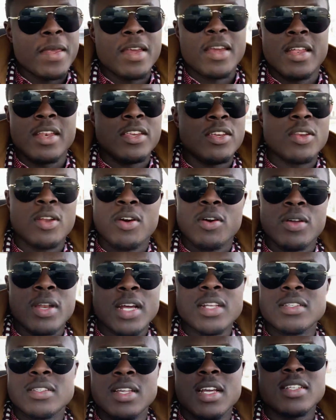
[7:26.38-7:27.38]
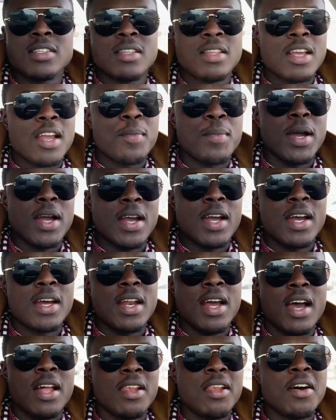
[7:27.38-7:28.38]
And that's the thing about
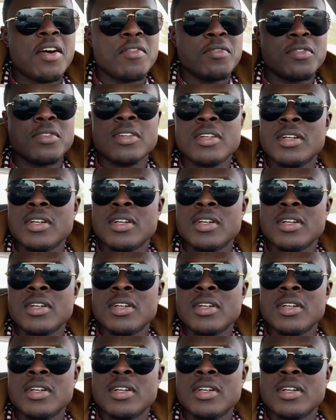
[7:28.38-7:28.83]
Ghana I love.